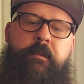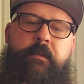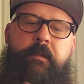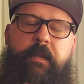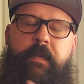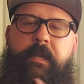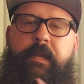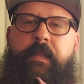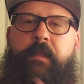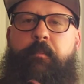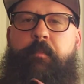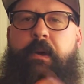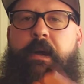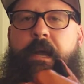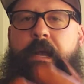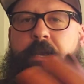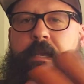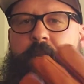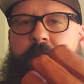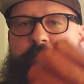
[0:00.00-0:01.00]
like in the
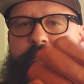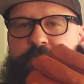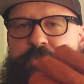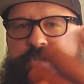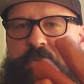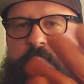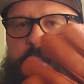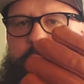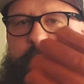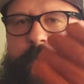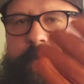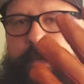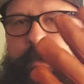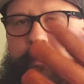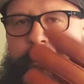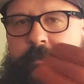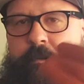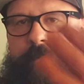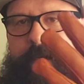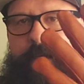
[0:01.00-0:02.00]
pocket of a jacket,
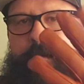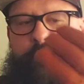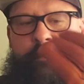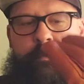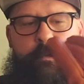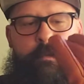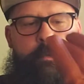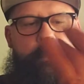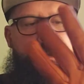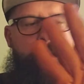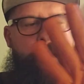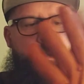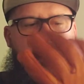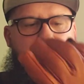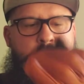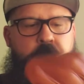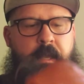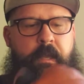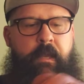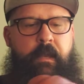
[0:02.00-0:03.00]

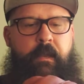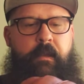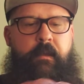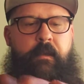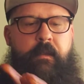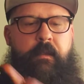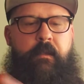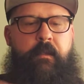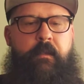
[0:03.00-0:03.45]
and